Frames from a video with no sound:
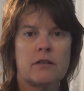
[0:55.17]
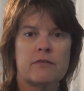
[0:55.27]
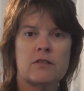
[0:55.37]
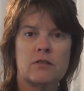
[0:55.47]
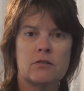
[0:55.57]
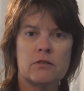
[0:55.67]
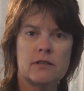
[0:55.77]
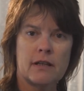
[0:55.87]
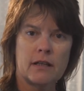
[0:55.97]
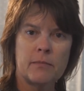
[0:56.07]
of still
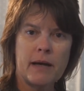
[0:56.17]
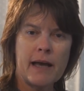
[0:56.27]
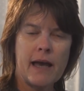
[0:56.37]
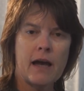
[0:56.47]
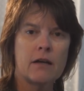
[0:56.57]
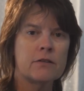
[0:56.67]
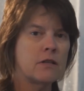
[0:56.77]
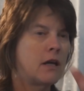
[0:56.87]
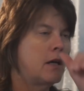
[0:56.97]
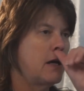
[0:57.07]
selling my
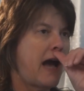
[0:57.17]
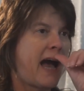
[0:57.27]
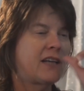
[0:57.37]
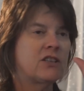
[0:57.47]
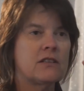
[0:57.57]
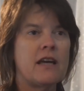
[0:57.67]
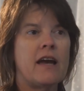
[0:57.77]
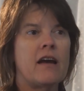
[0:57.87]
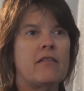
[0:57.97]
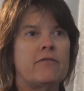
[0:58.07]
house I just
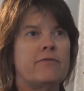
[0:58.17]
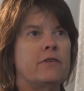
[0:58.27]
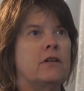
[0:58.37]
have